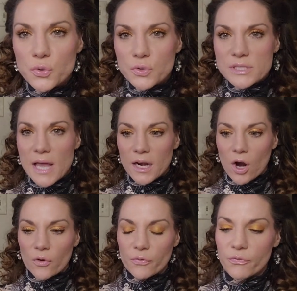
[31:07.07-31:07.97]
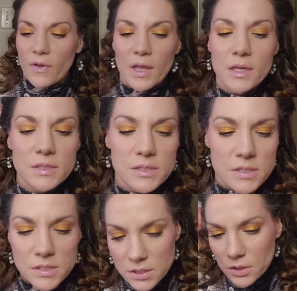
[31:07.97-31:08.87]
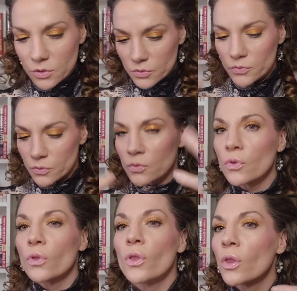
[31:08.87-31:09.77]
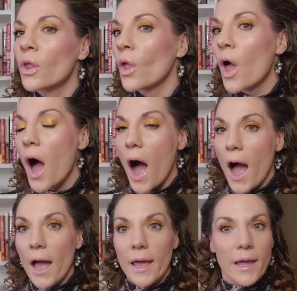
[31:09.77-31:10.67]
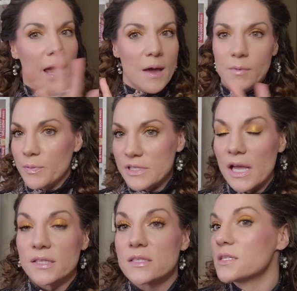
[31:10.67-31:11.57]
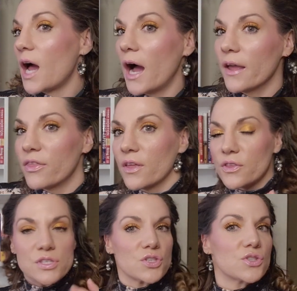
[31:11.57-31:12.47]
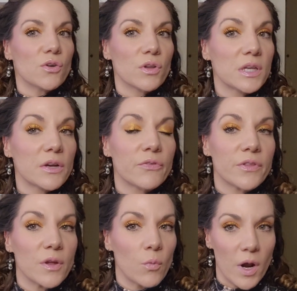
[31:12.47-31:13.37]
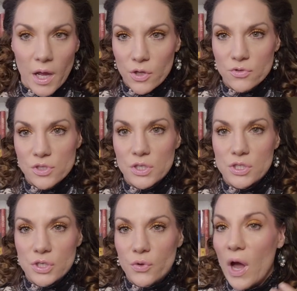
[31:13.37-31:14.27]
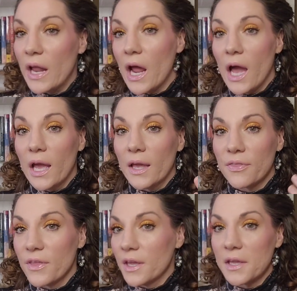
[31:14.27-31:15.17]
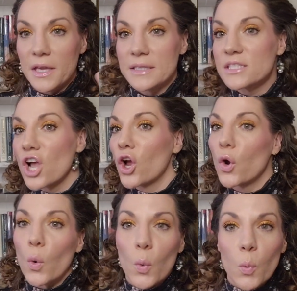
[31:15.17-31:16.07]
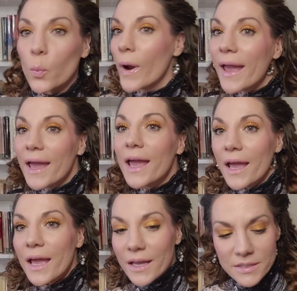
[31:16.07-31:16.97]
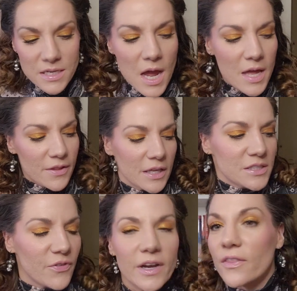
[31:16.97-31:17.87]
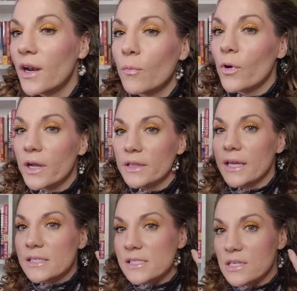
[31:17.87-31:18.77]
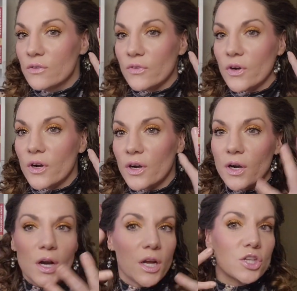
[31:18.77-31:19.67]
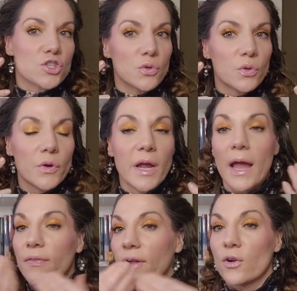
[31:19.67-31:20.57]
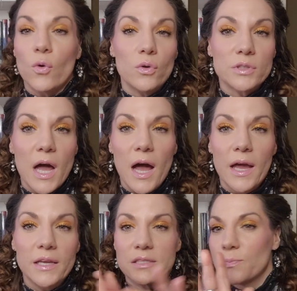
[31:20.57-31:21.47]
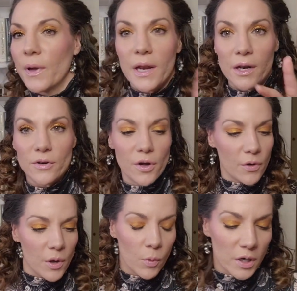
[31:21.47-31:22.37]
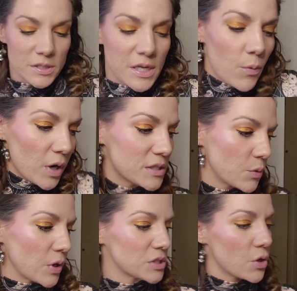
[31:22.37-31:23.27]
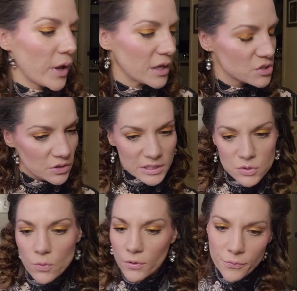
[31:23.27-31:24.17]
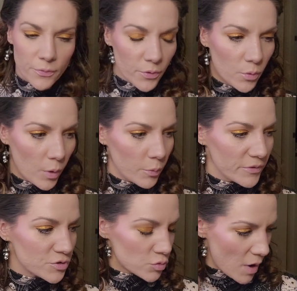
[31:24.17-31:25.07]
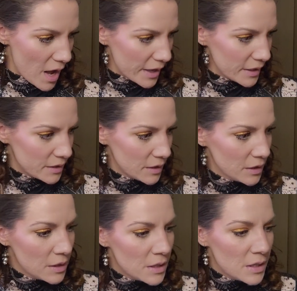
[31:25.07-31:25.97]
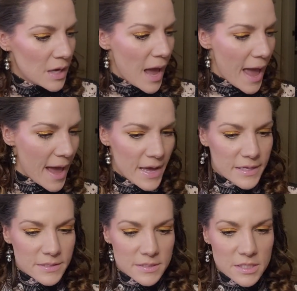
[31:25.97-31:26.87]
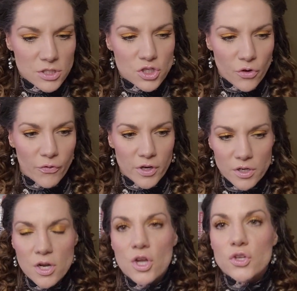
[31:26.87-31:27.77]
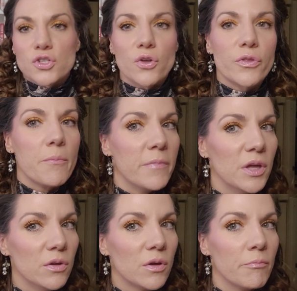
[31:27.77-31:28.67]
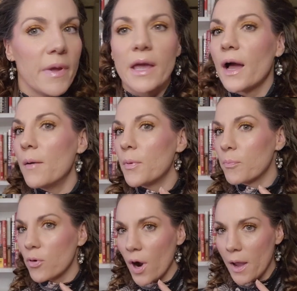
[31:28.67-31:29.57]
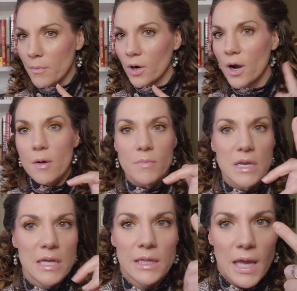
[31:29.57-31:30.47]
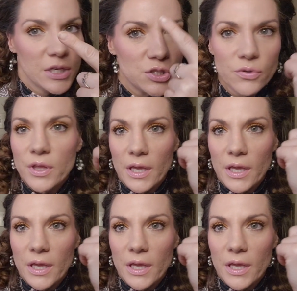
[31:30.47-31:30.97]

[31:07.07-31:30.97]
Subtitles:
to set our face. I am obsessed. I think this is totally different than what I usually do, and I think it's great. I think it's funny that I'm wearing like silver jewelry and then gold eyes, but I don't know. It works. It works. It works. Okay, so let's roll through what we've tried and so far. So the Milk Makeup Primer, immediately I